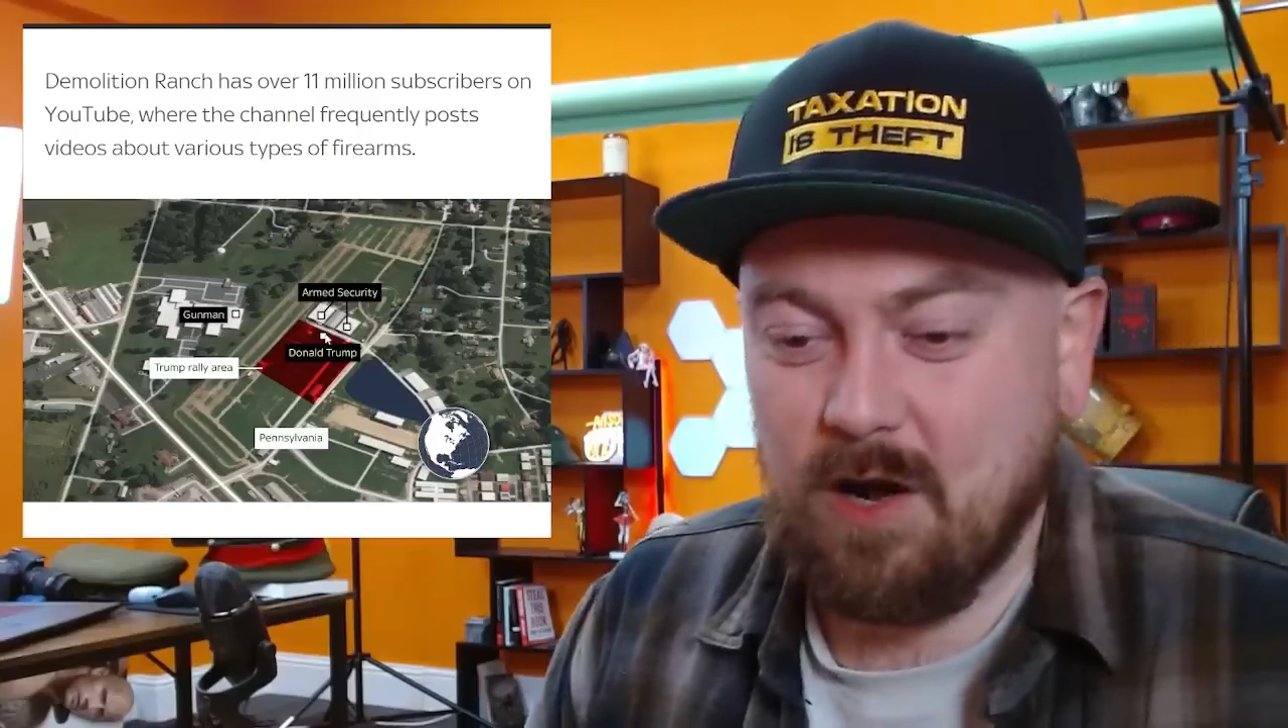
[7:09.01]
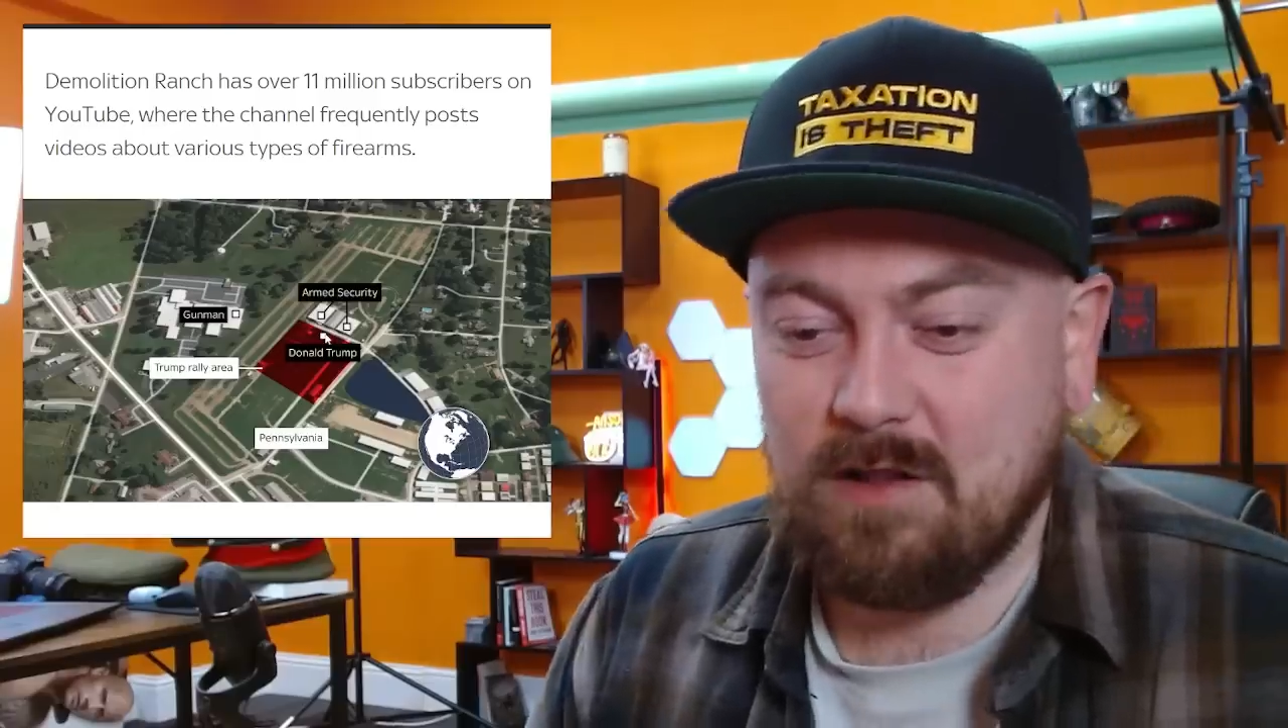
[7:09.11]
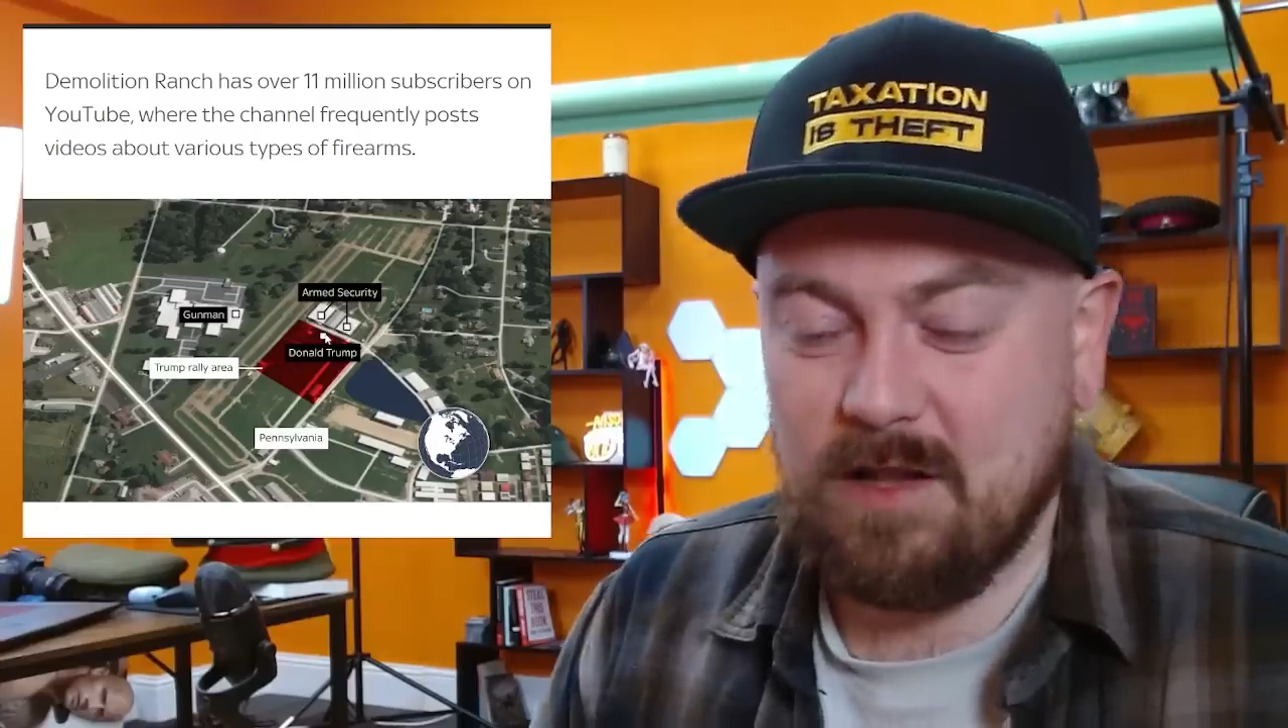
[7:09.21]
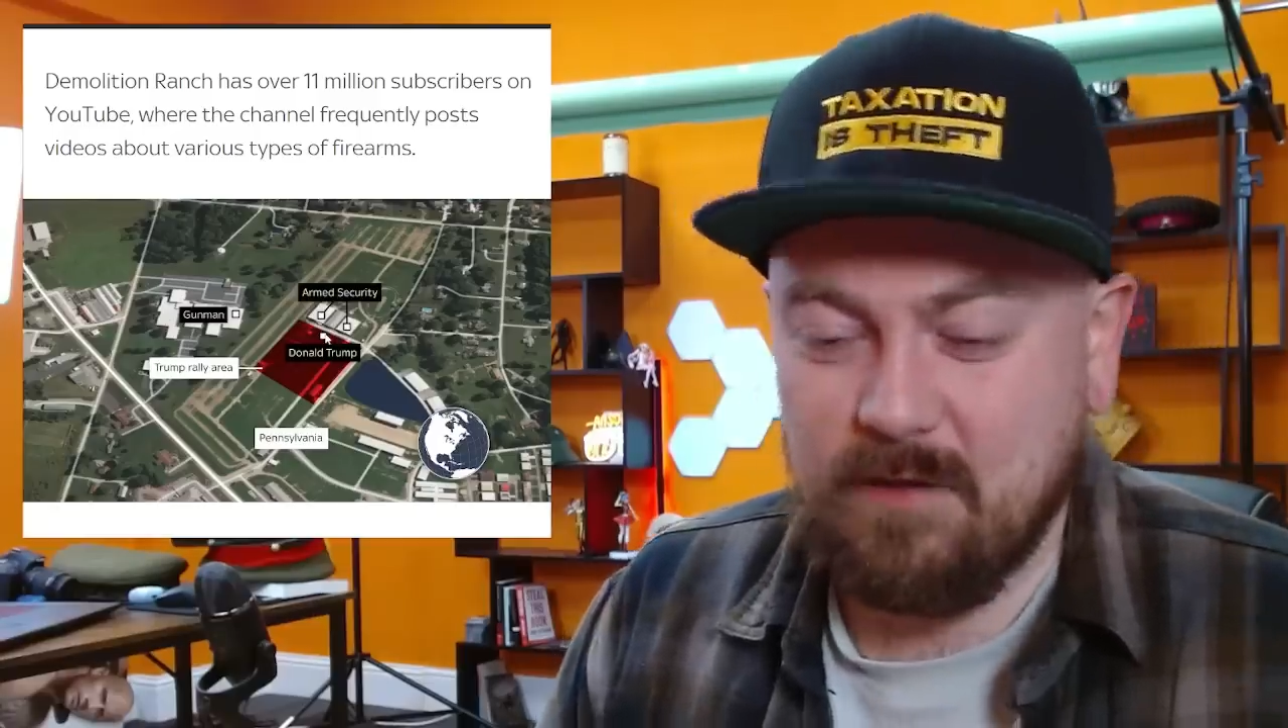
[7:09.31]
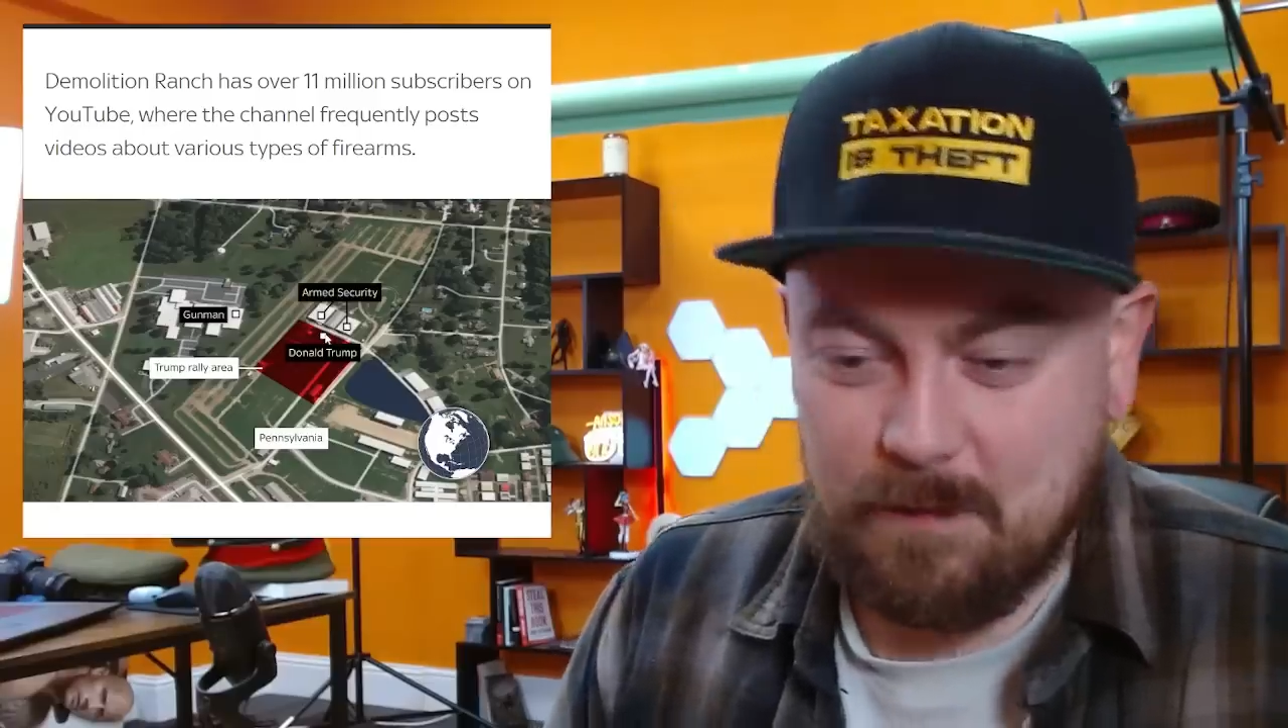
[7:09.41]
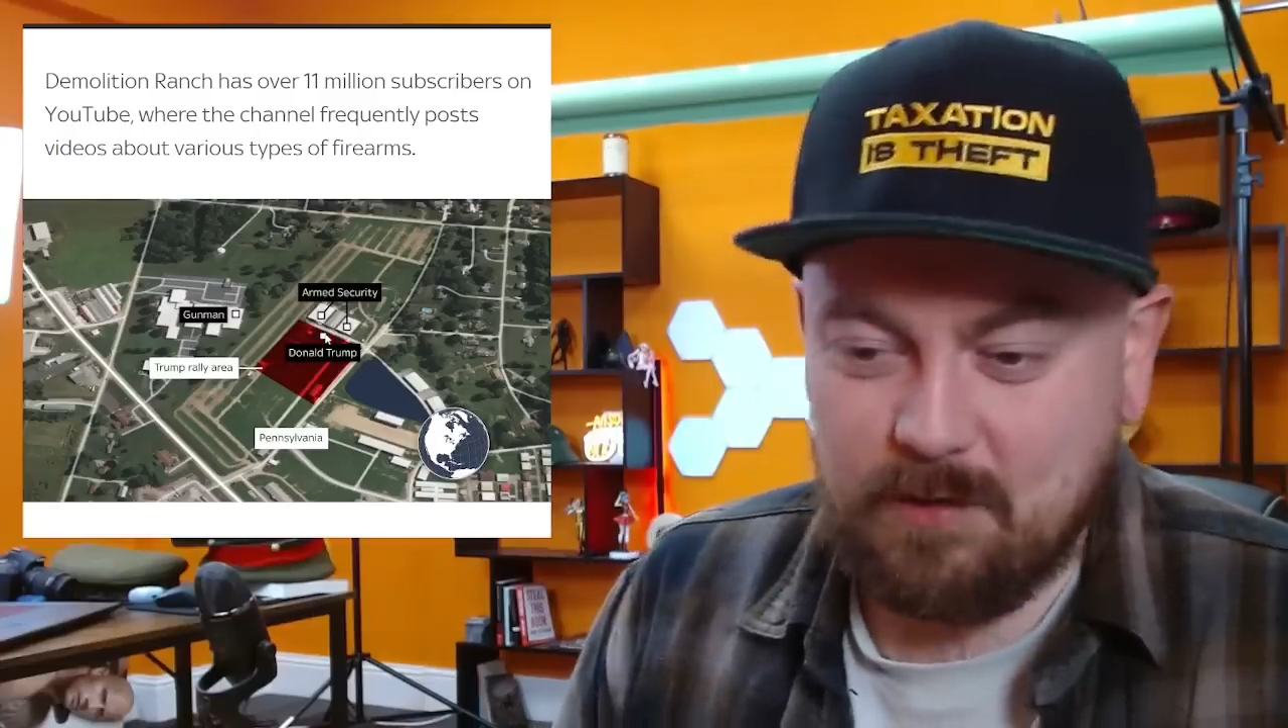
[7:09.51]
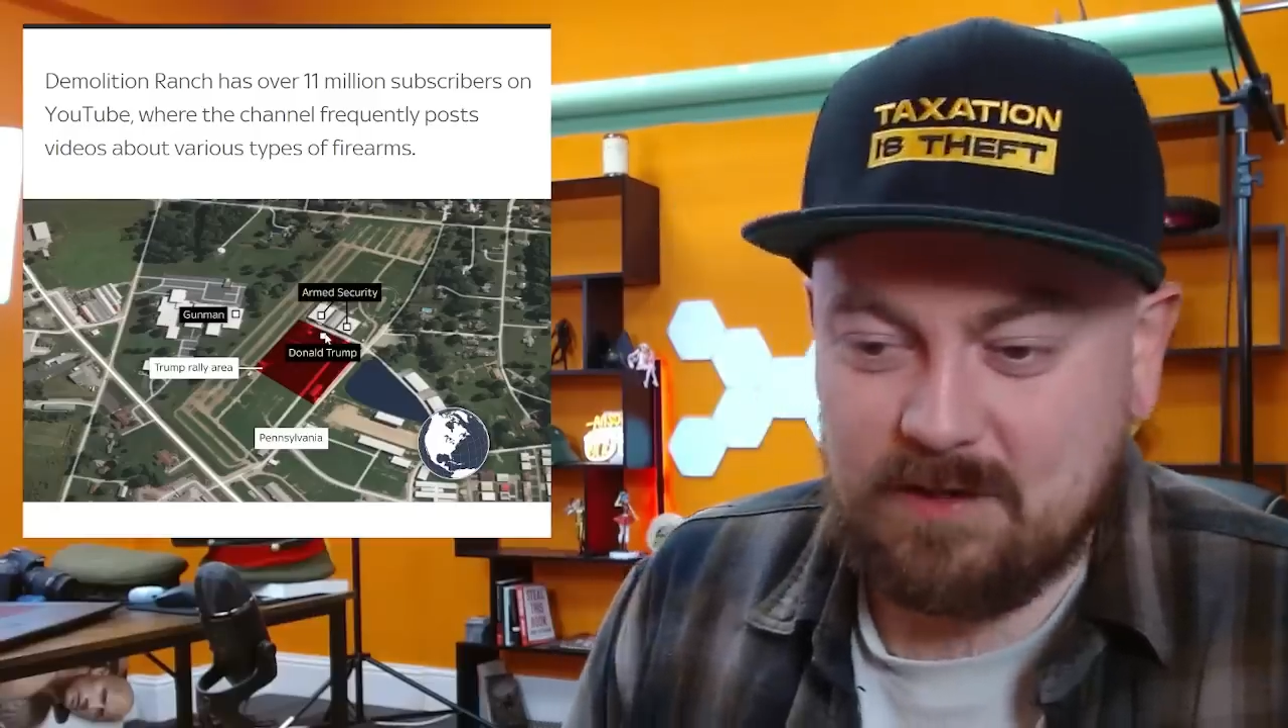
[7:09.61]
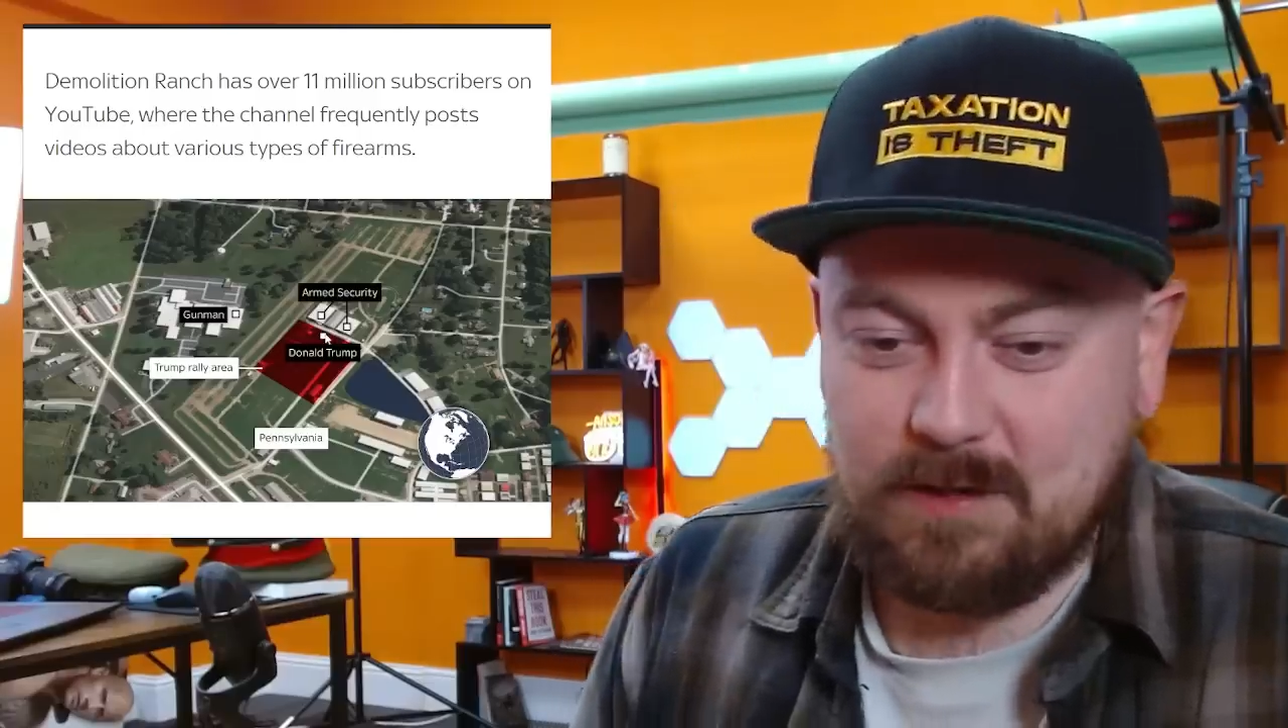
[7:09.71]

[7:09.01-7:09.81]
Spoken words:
11 million